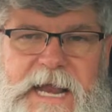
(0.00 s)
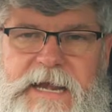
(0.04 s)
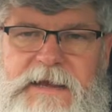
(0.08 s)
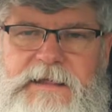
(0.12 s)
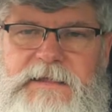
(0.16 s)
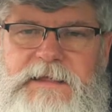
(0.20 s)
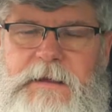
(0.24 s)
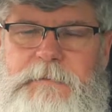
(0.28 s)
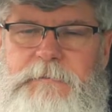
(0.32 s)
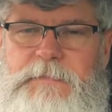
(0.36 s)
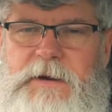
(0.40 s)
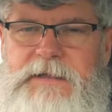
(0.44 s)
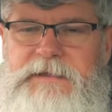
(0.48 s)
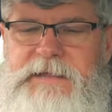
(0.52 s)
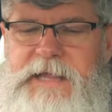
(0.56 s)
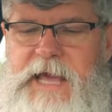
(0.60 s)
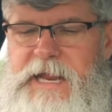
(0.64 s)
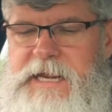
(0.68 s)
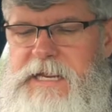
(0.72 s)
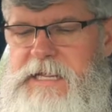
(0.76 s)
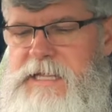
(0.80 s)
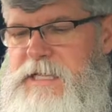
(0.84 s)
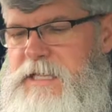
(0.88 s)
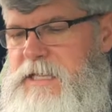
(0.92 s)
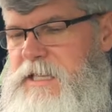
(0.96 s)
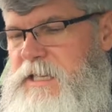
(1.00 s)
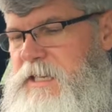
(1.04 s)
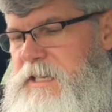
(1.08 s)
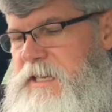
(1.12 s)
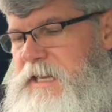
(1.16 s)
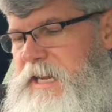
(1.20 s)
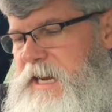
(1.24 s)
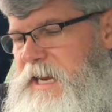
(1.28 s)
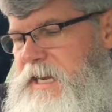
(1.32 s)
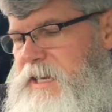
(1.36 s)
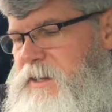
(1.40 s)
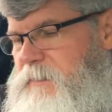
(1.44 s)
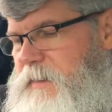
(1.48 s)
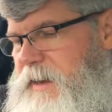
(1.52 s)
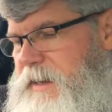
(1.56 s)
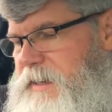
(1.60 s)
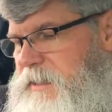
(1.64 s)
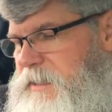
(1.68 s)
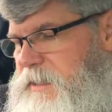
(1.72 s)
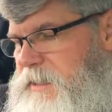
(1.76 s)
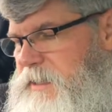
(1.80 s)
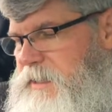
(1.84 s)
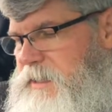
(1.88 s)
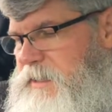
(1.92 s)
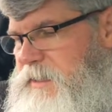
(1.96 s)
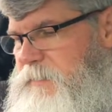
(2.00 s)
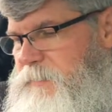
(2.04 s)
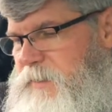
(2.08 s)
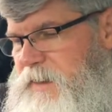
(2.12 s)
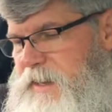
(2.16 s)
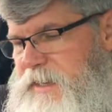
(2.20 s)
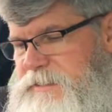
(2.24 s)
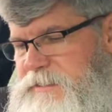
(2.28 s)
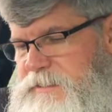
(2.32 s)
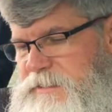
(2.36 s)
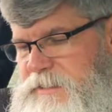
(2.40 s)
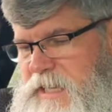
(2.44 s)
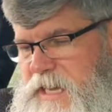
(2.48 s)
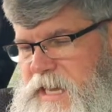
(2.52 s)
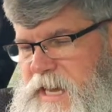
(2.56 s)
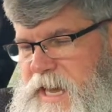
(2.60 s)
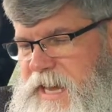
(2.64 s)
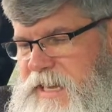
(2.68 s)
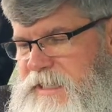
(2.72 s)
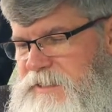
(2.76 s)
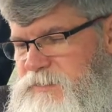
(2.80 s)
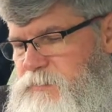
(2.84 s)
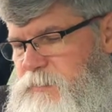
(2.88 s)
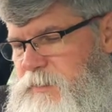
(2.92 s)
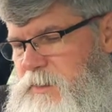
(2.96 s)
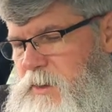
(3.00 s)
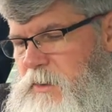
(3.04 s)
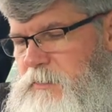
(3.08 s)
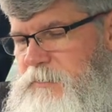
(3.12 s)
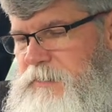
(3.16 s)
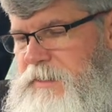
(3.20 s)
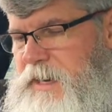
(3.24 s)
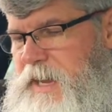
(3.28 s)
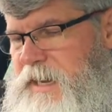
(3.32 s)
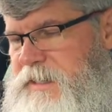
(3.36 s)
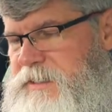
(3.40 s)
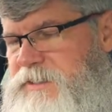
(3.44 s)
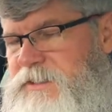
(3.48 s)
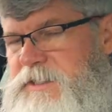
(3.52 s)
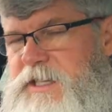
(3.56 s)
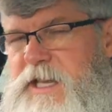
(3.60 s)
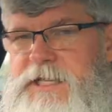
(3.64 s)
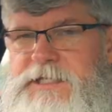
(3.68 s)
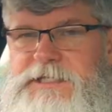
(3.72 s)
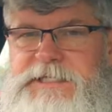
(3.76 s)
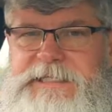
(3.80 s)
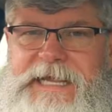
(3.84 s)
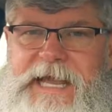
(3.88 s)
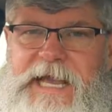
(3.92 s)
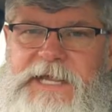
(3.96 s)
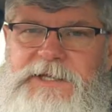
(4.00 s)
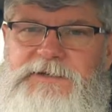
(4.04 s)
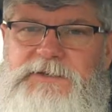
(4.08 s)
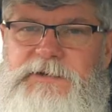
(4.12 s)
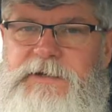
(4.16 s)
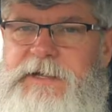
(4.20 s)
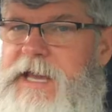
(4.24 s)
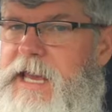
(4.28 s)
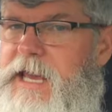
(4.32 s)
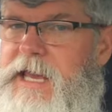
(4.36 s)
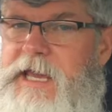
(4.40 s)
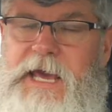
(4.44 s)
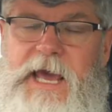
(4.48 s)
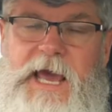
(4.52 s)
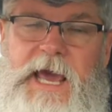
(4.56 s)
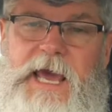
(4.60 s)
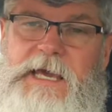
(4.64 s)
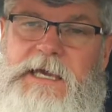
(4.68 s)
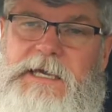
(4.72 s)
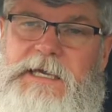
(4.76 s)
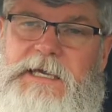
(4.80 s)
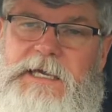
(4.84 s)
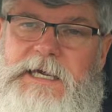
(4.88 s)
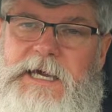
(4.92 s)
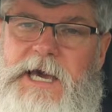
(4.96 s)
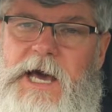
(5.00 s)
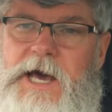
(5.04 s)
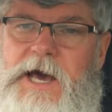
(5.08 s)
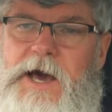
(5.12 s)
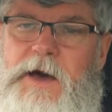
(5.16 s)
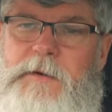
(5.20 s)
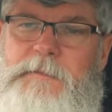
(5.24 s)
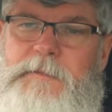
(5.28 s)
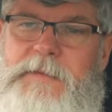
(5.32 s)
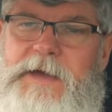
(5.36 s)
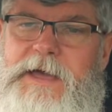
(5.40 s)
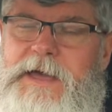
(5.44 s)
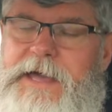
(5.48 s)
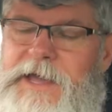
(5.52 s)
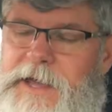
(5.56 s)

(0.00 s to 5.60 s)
anything but that. Anyway, but as Ronaldo and I discussed yesterday, hey, come